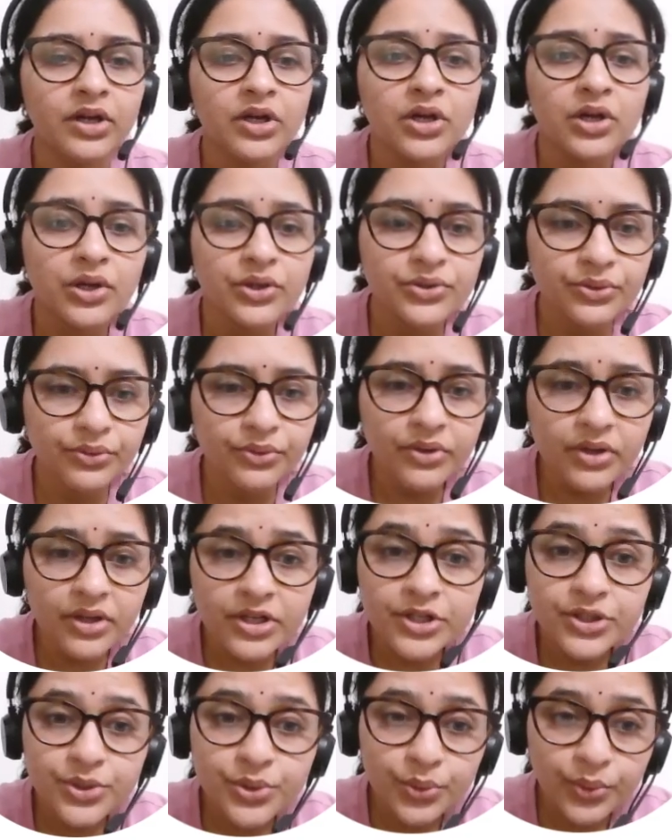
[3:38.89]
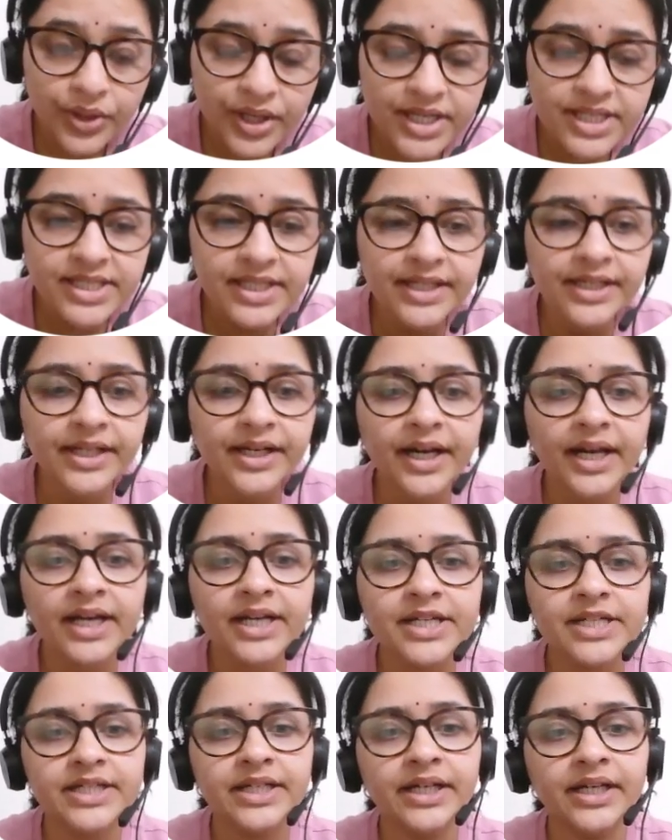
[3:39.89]
So, students'
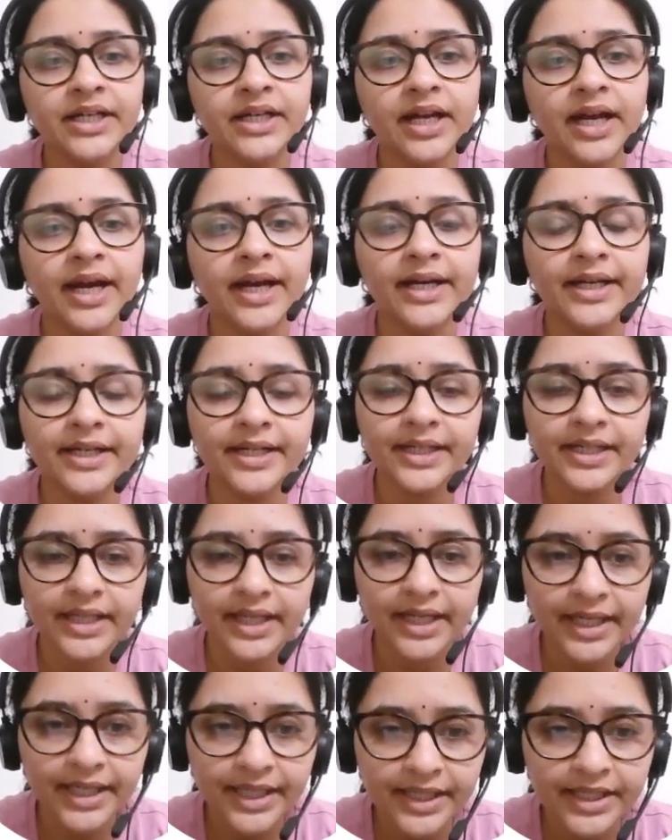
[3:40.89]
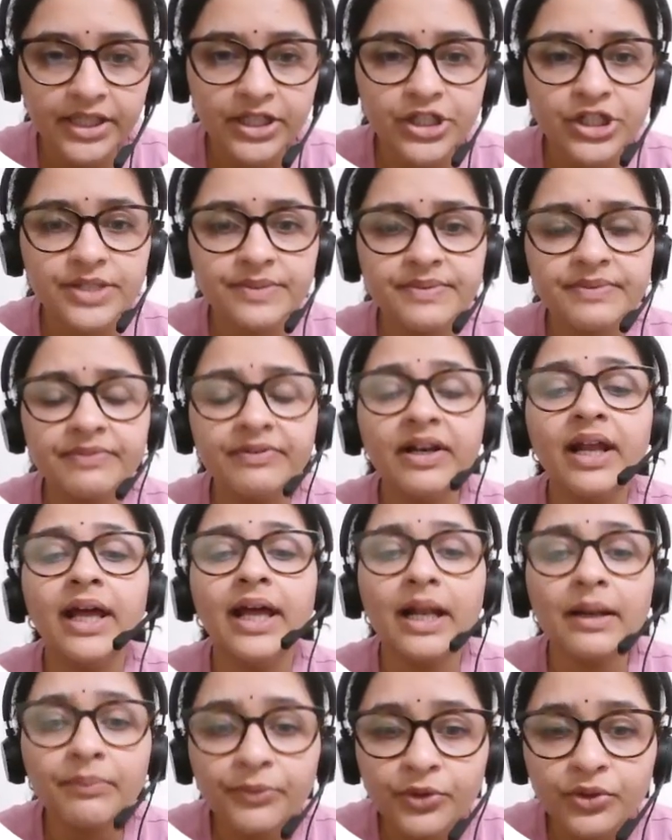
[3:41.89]
interaction and internships will
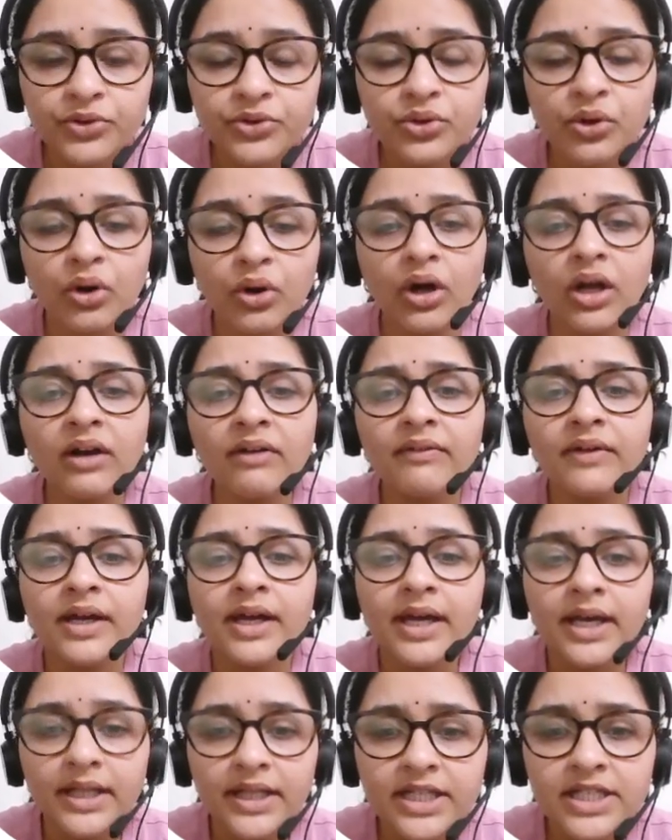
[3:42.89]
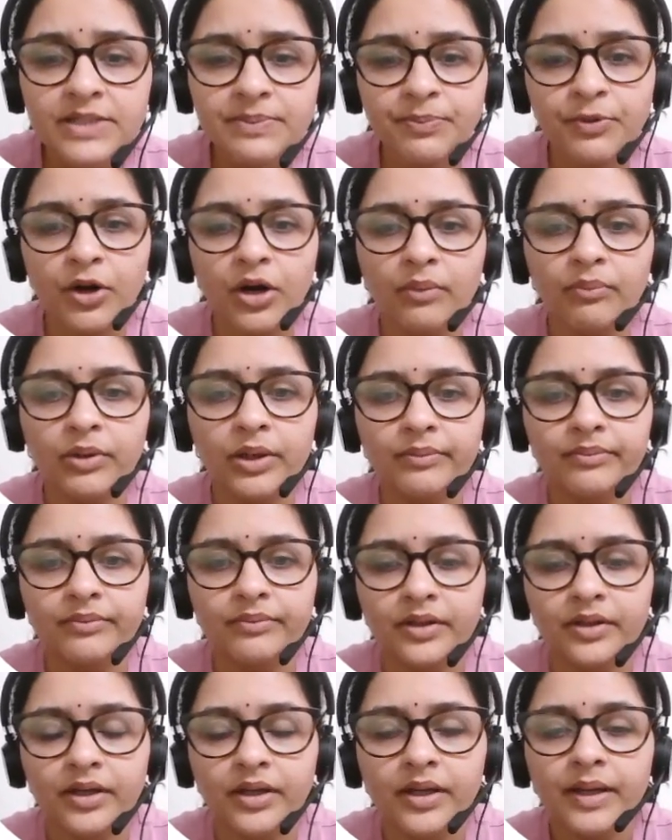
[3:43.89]
help to solve this problem
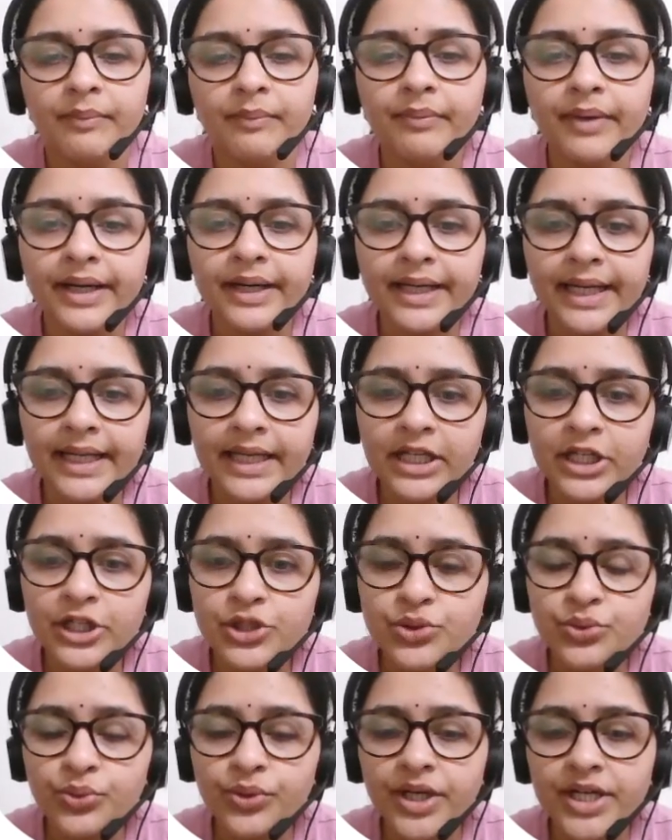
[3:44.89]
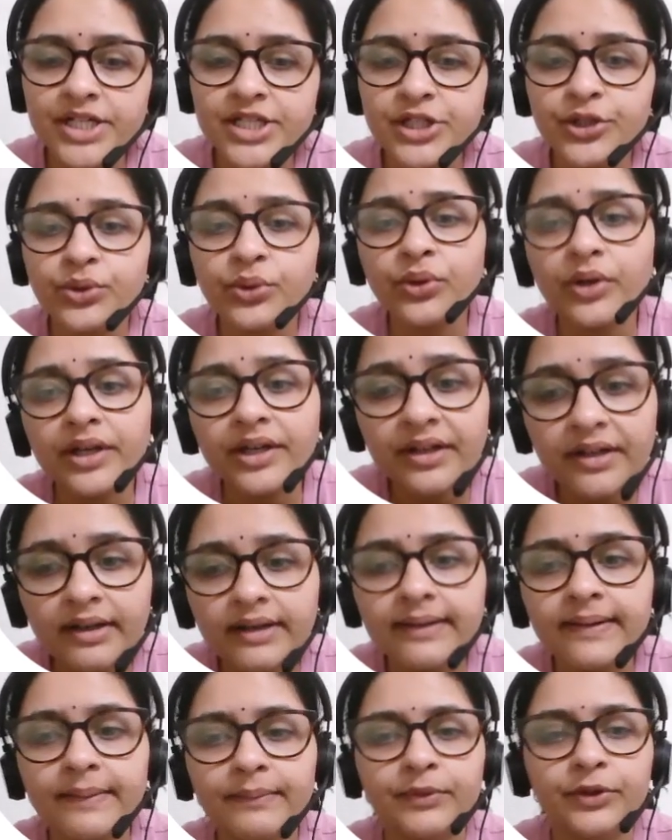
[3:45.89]
by taking students into real
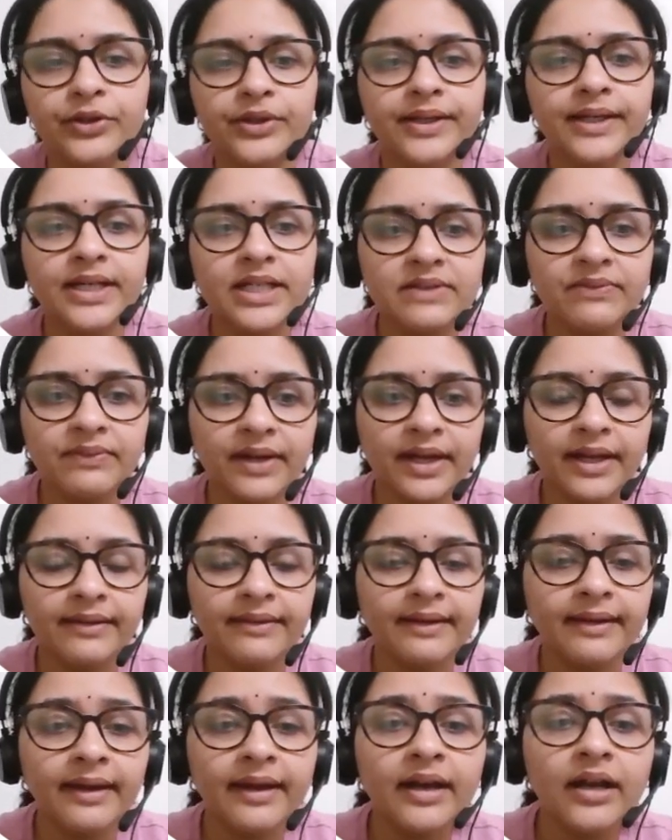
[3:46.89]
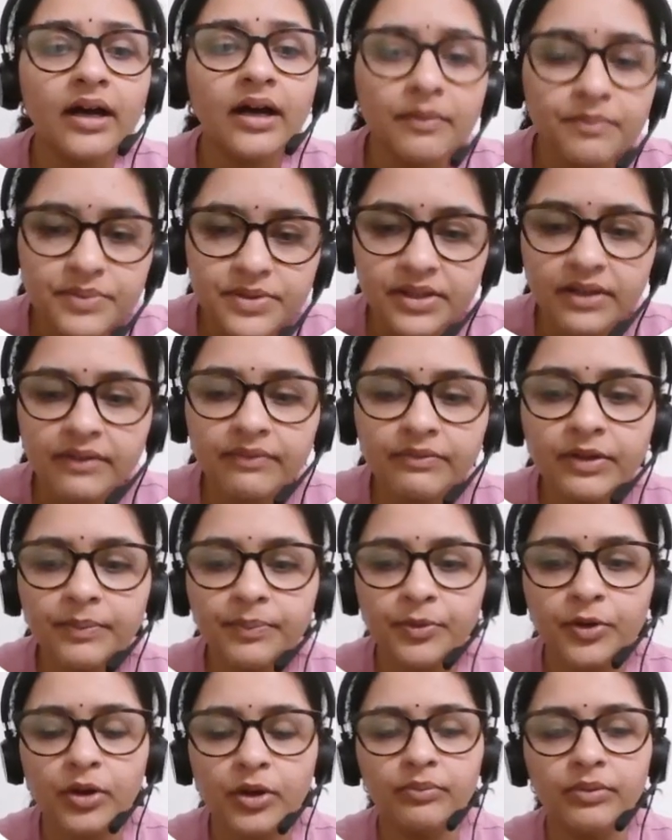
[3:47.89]
communities where they can observe the
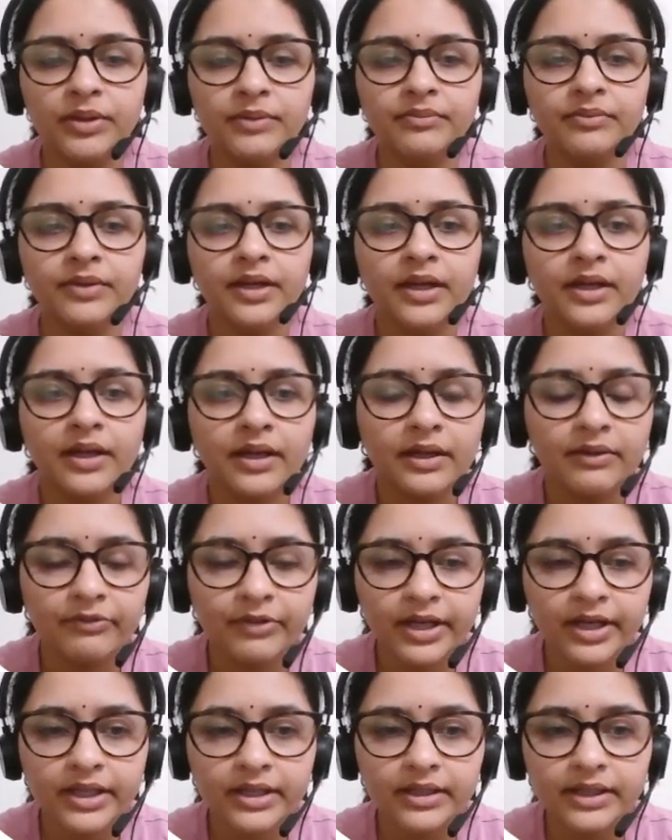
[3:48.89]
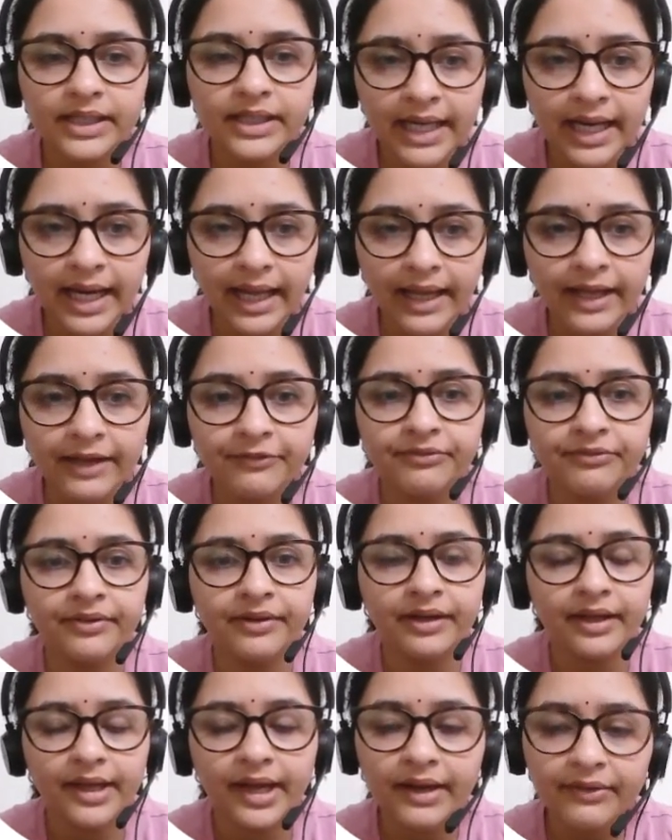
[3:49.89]
problem, where in live
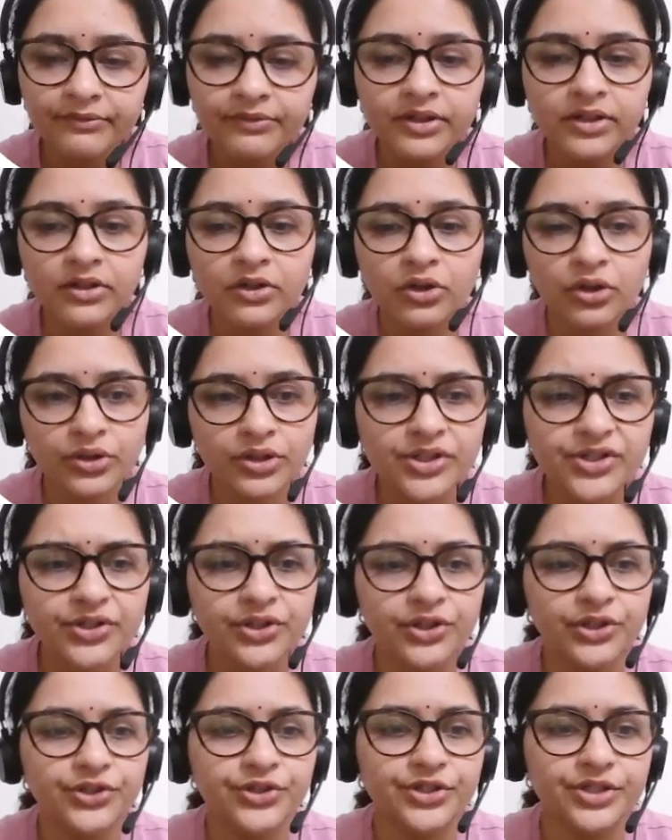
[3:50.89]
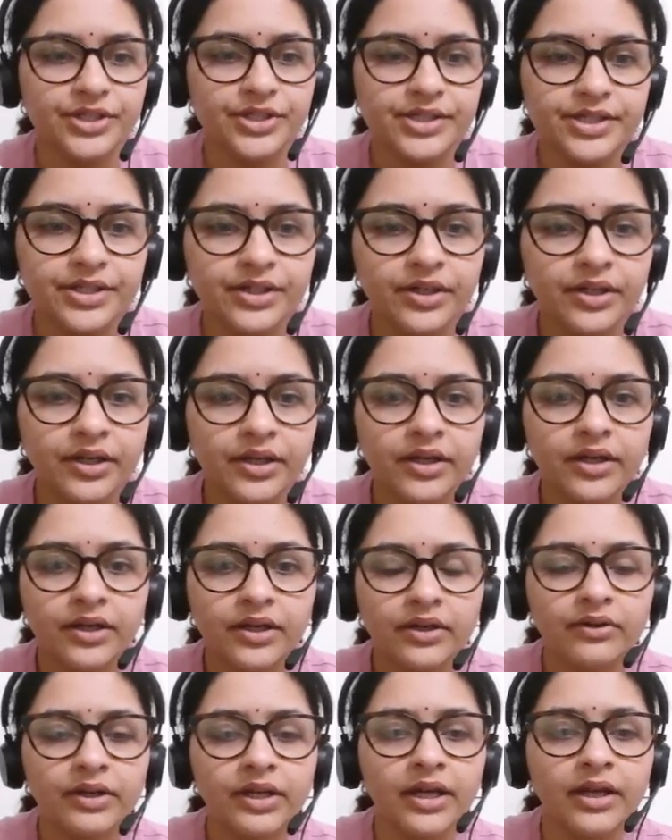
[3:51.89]
and work on the solutions.
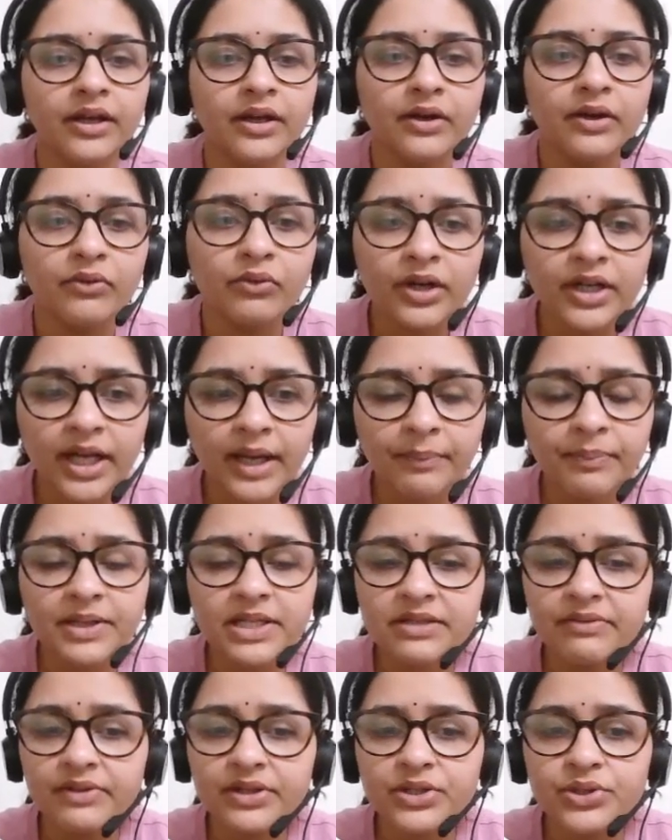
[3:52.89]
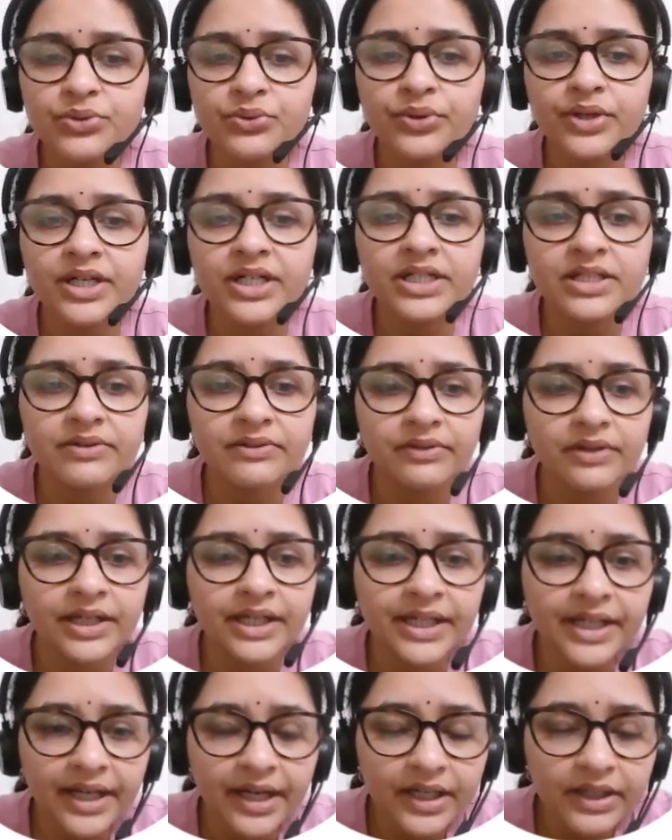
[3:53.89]
Okay, what happens when students
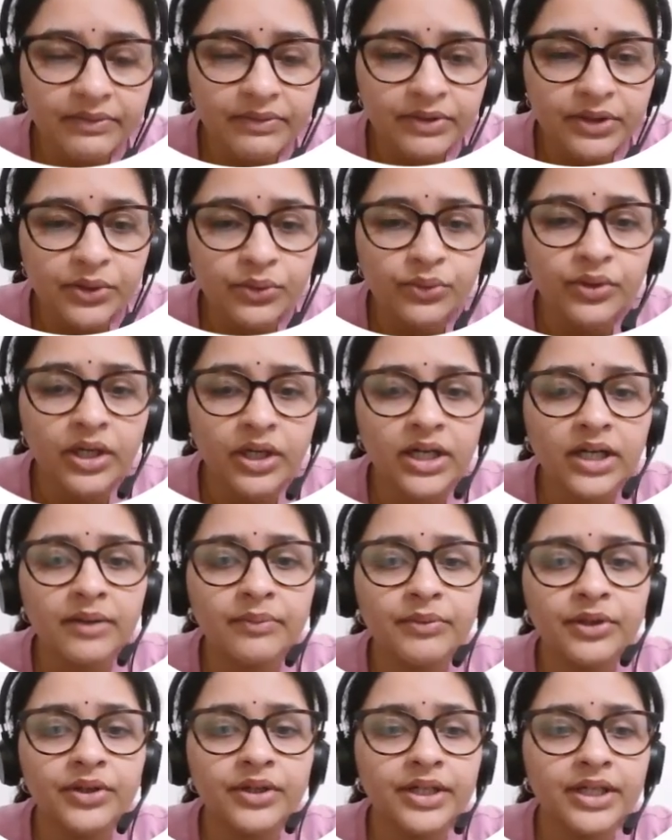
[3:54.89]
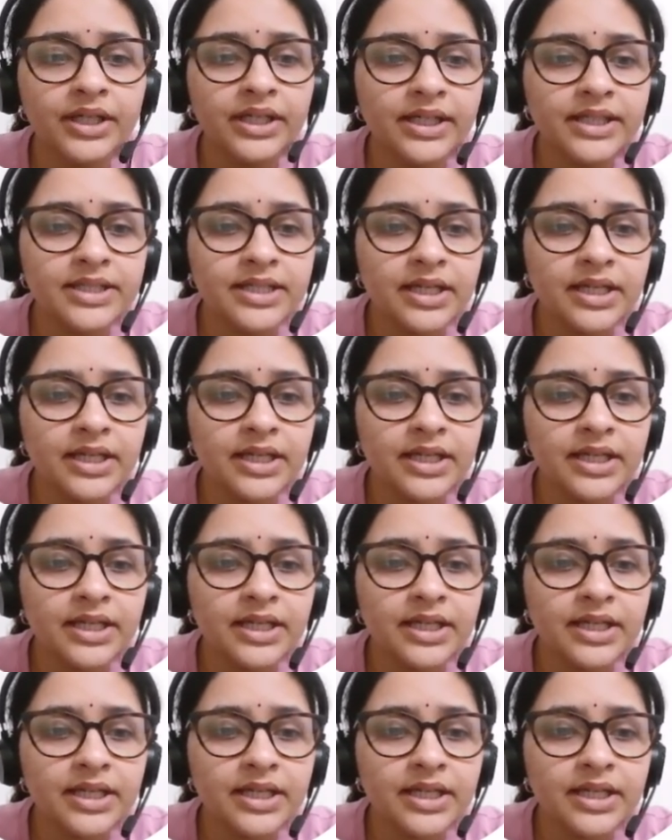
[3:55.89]
interact with rural communities?